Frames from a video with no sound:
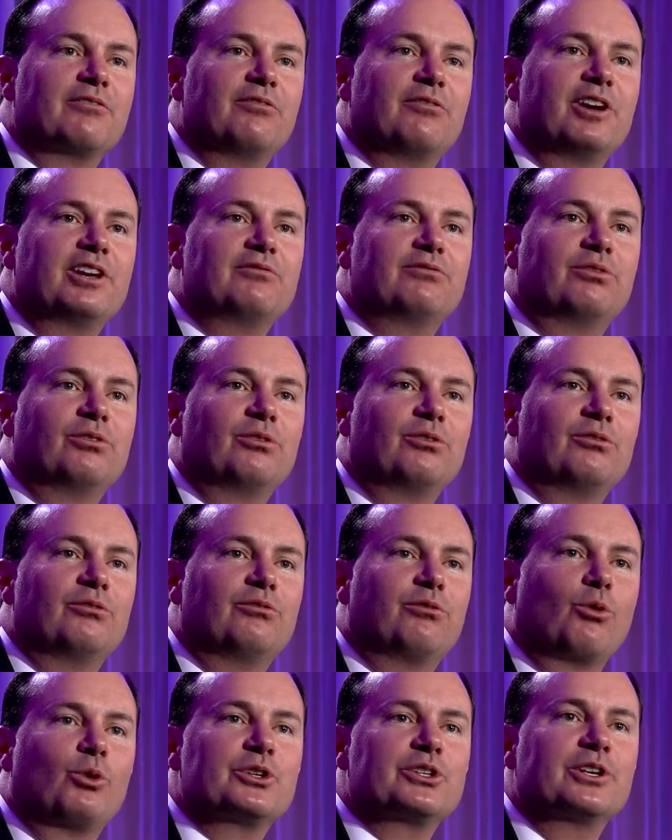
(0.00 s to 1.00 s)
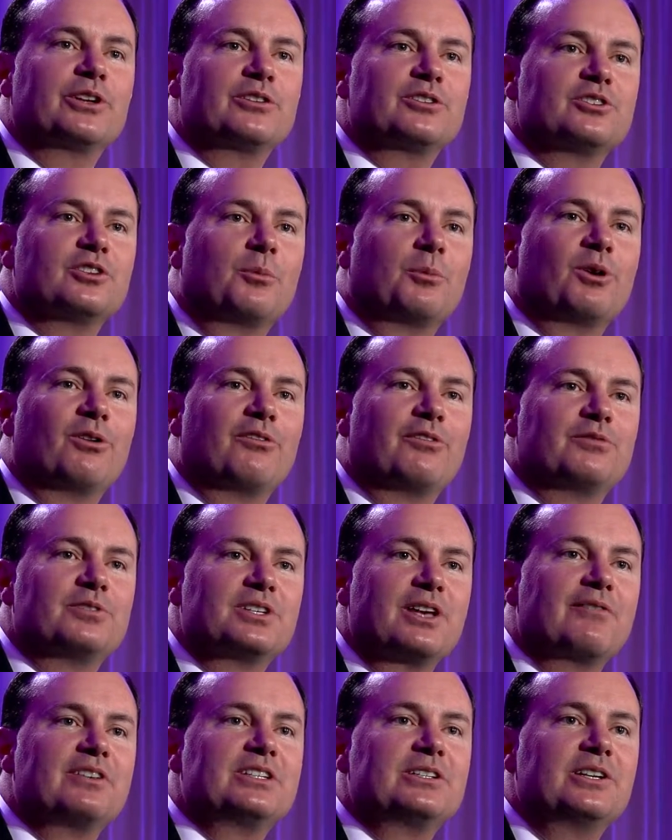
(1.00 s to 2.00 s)
fateful, fortunate summer of
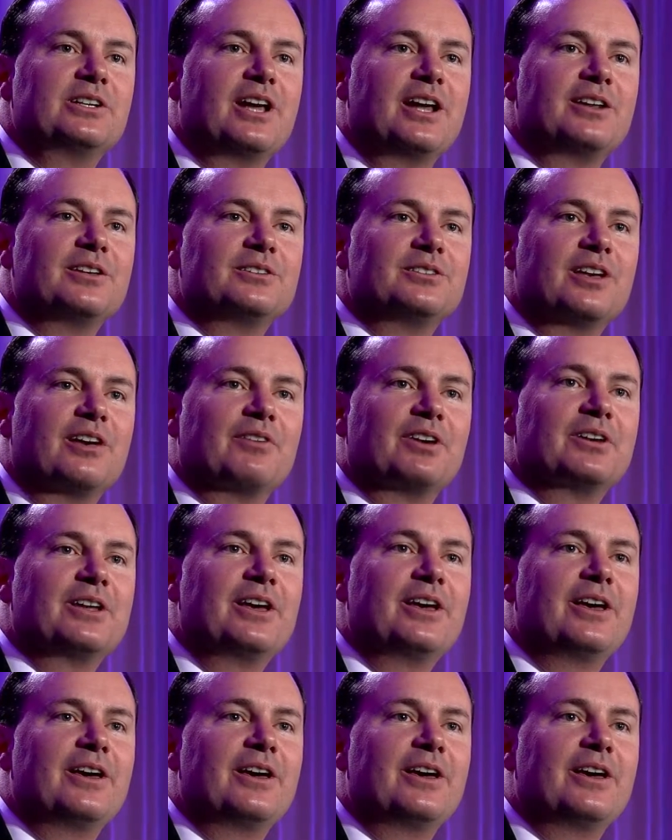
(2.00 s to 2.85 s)
1787,